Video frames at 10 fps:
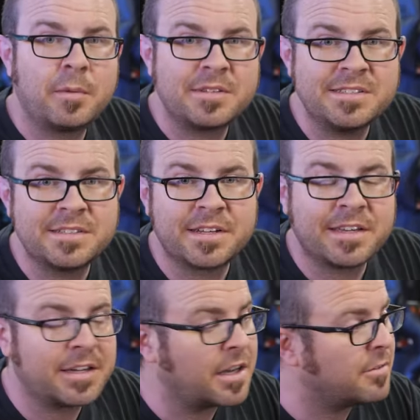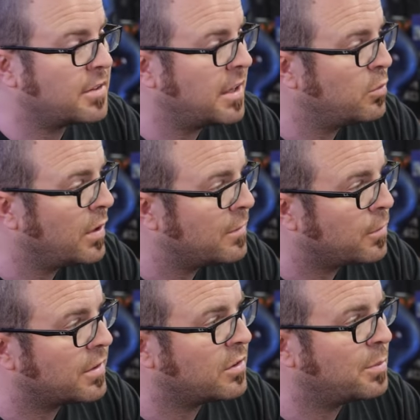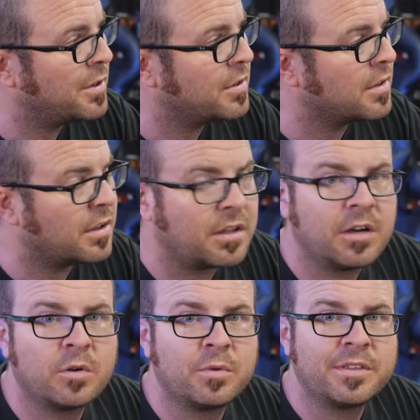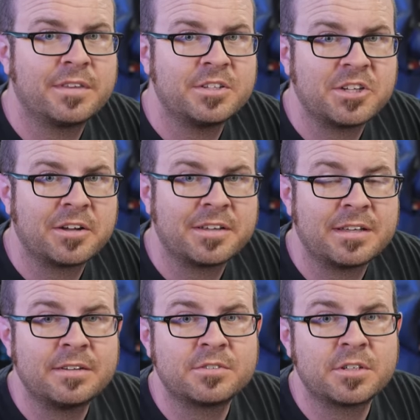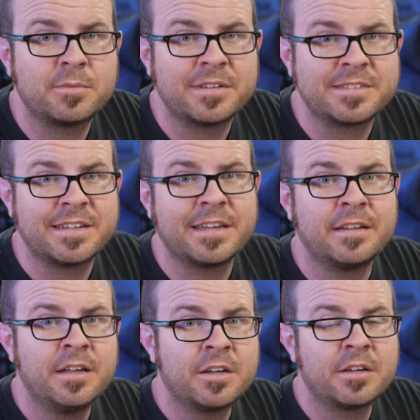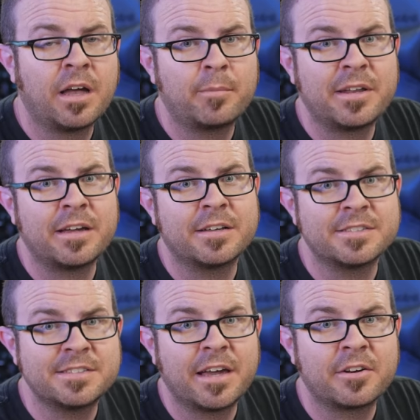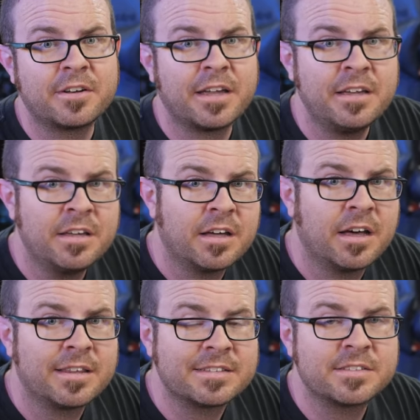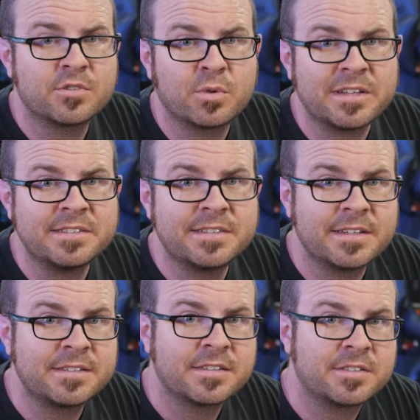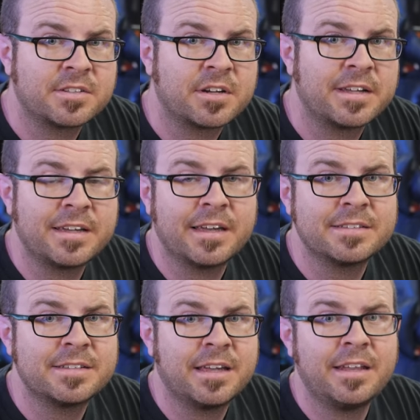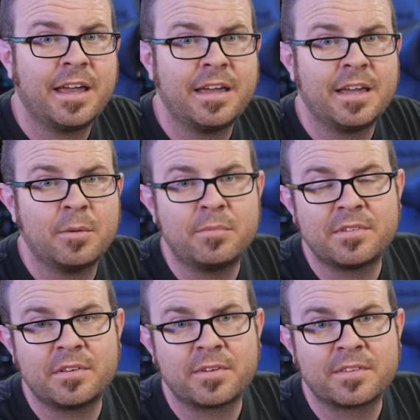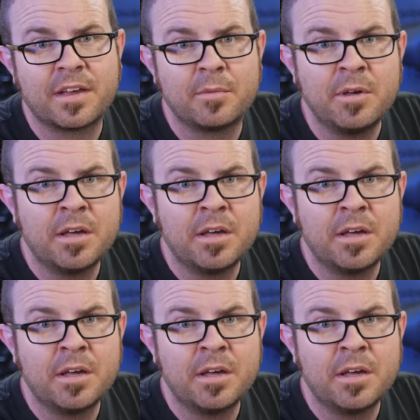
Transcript: I'm at least gonna kick off the giveaway for this build along with the charity live stream that's again happening on Saturday. Uh, that's the twenty-sixth, starting at ten A M Pacific time.